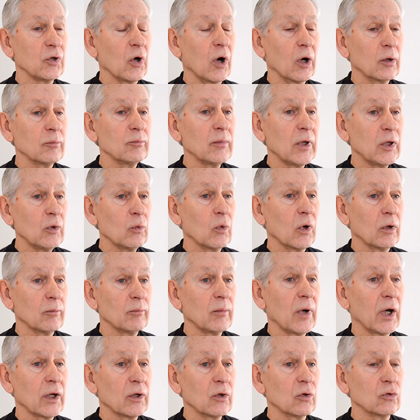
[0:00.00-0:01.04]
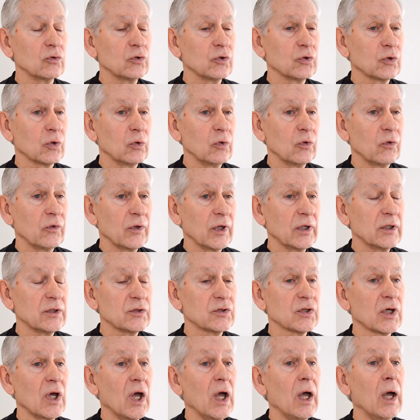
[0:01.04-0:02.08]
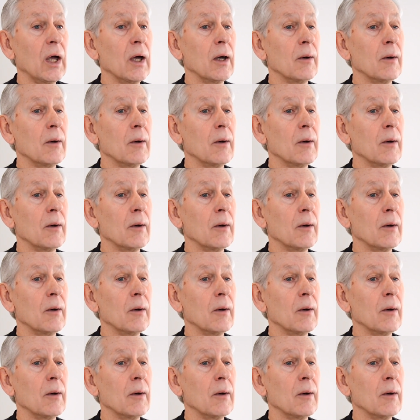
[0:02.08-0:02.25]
taught me what my own truth is?